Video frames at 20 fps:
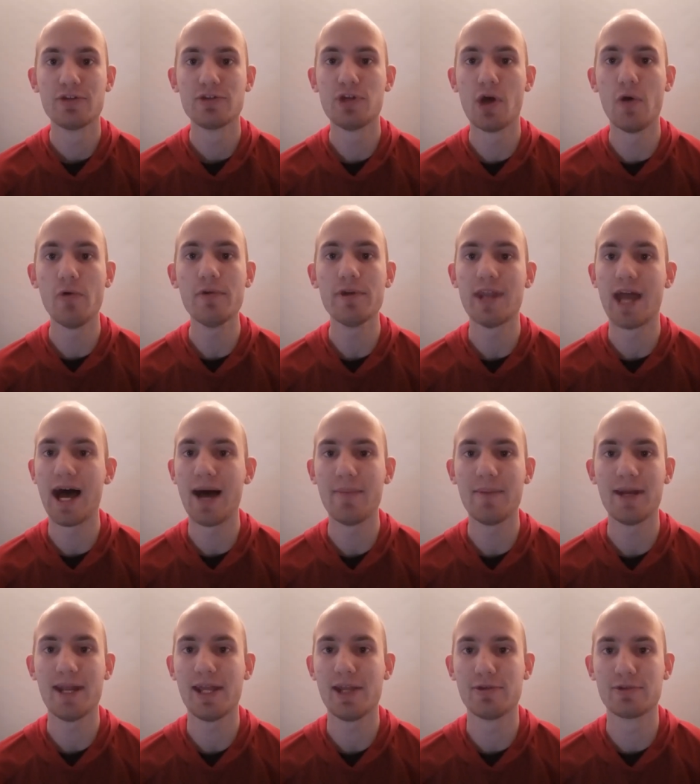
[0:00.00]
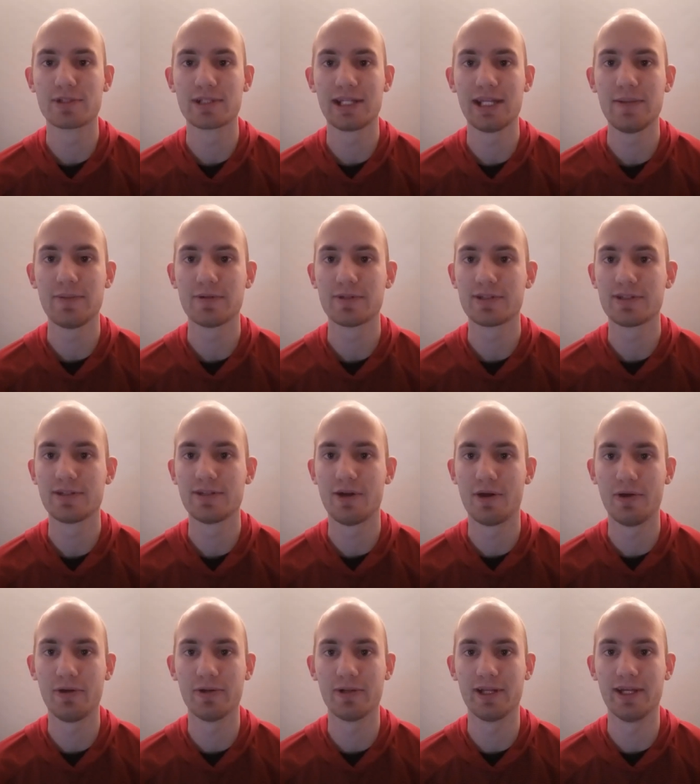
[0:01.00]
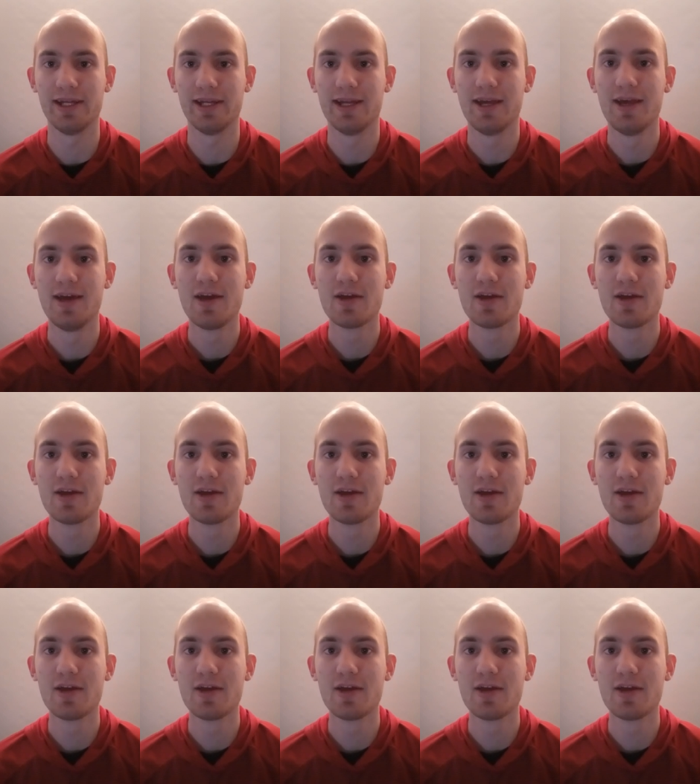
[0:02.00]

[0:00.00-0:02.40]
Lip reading: Don't nominate your sleepers early.